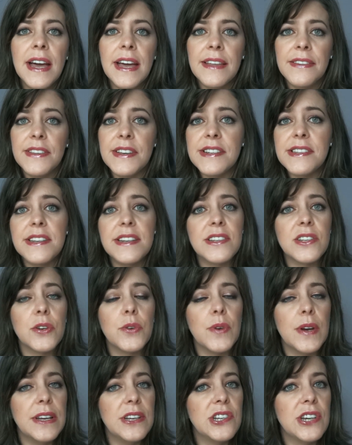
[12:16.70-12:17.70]
This does a
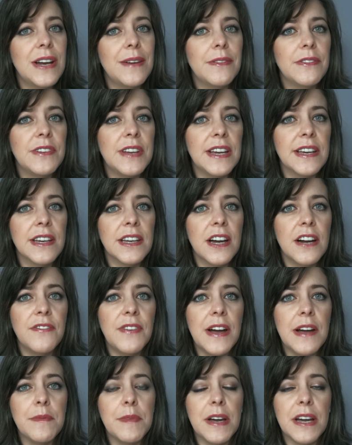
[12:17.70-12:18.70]
great job of taking off
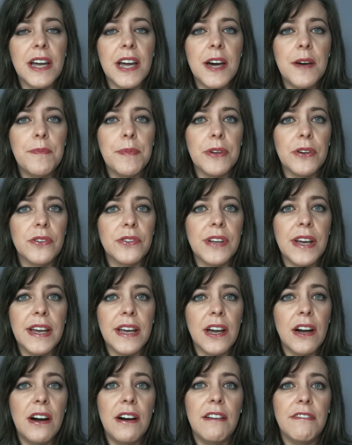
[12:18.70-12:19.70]
eye makeup. It'll
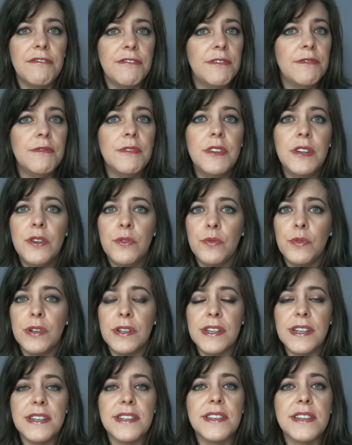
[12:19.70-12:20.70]
take off
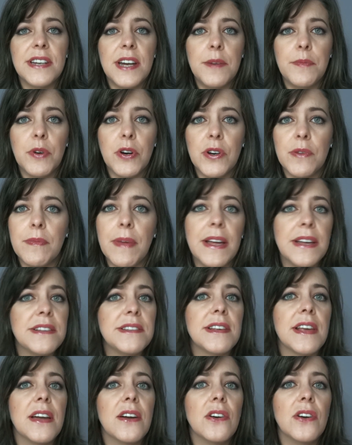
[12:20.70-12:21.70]
really stubborn
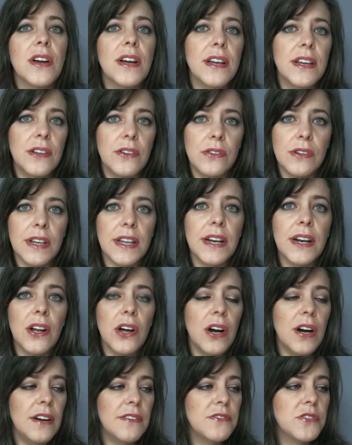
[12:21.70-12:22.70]
mascara, it'll get it
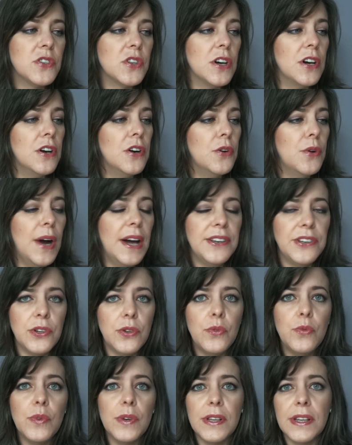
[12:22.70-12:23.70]
off. So I
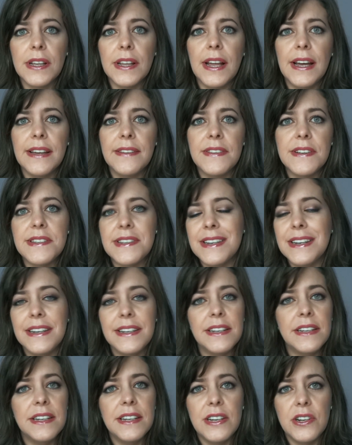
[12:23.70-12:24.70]
do really like this, and it
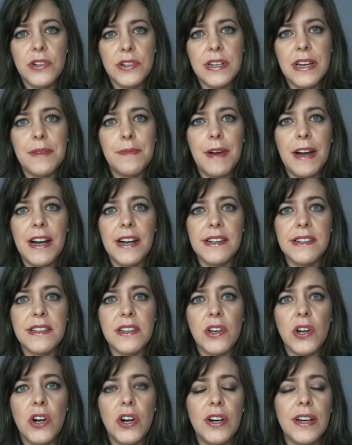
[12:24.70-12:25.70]
didn't irritate my eyes
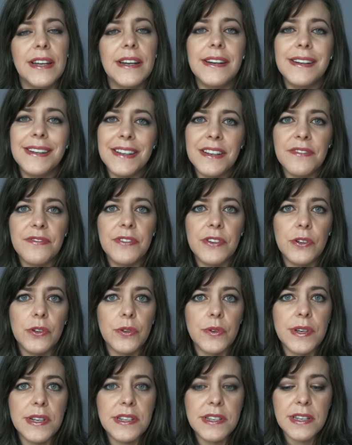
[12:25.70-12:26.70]
at all, and it didn't feel
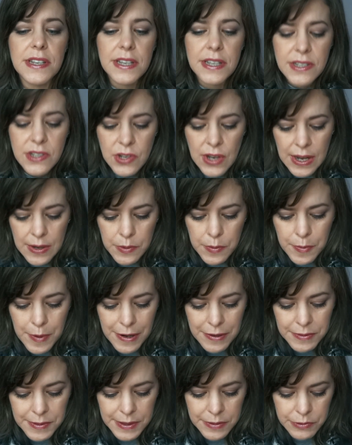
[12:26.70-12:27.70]
greasy. So I will
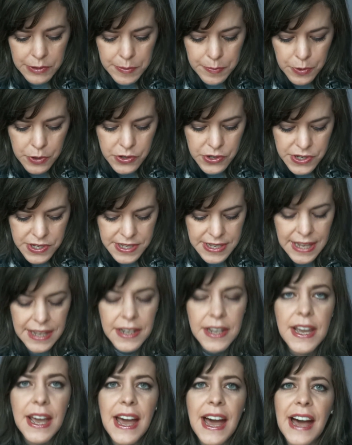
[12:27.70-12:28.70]
probably repurchase that.
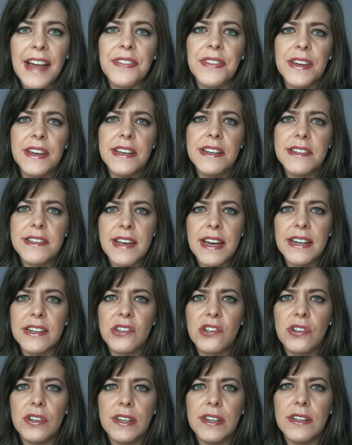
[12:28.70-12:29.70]
I think it's
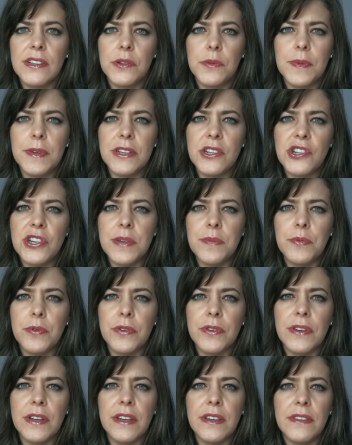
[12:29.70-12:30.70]
actually a little bit
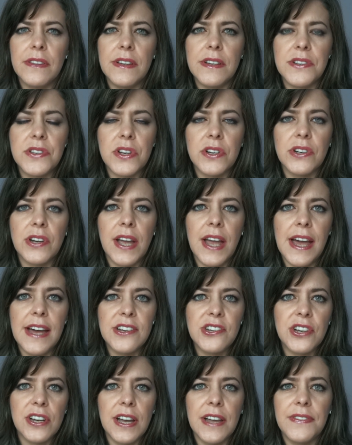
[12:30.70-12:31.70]
cheaper than the Sonia
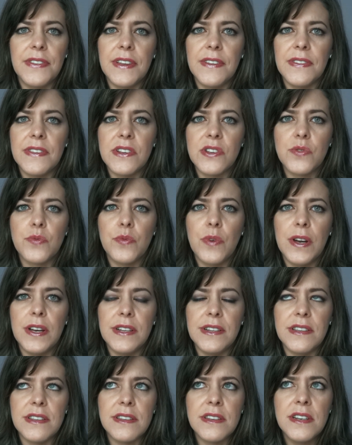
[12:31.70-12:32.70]
Kashuk. I think this
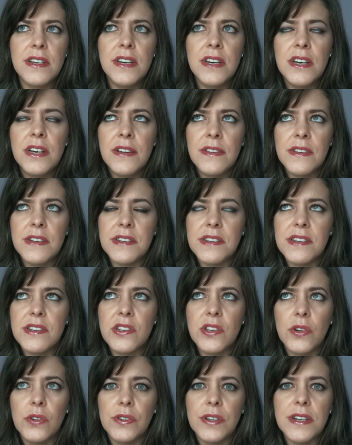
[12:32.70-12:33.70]
is
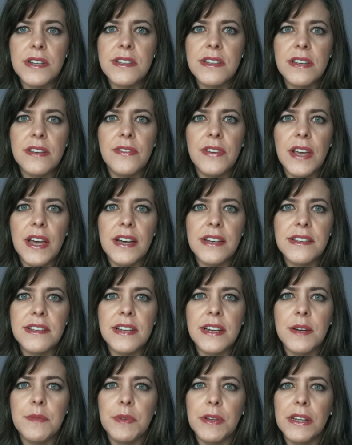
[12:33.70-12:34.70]
sold at CVS,
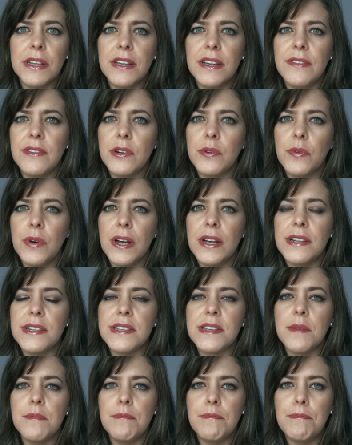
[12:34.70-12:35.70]
and I believe it
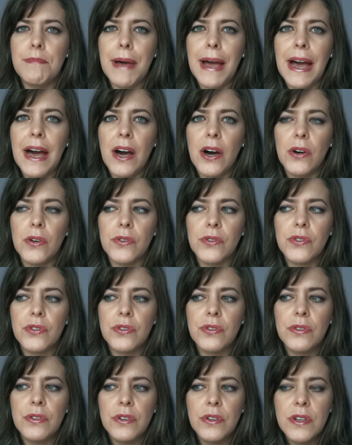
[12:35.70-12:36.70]
runs about
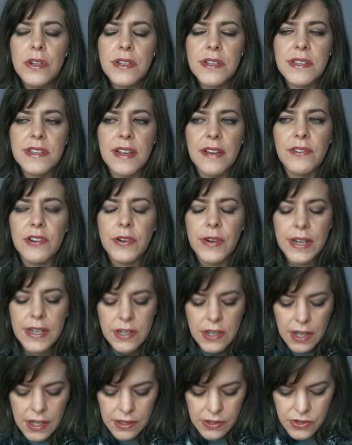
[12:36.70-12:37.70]
$7 or
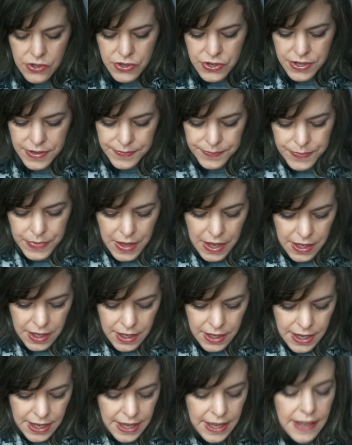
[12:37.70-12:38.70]

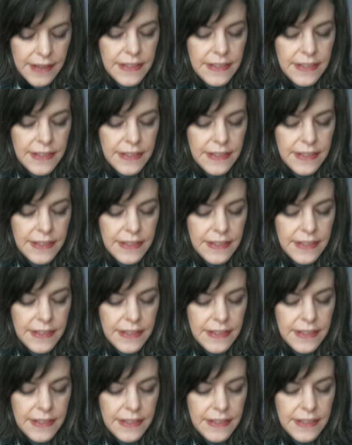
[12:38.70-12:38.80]
$8.